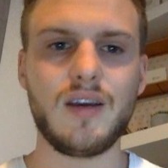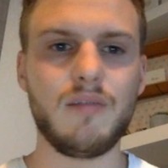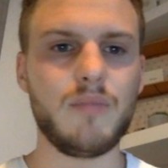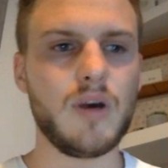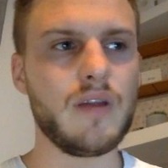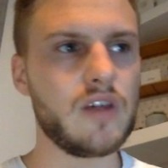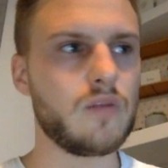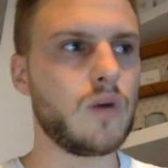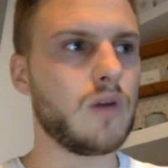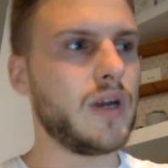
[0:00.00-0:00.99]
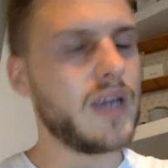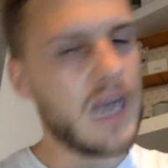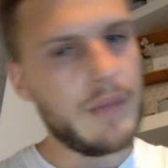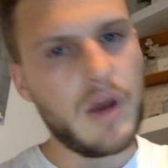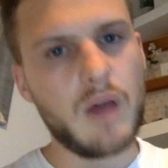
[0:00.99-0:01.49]
But this one, when it
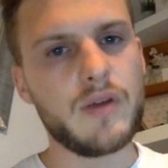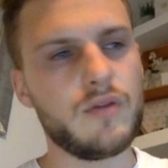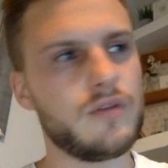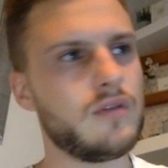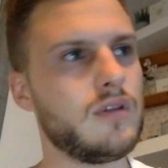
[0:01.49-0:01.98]
came up, it was,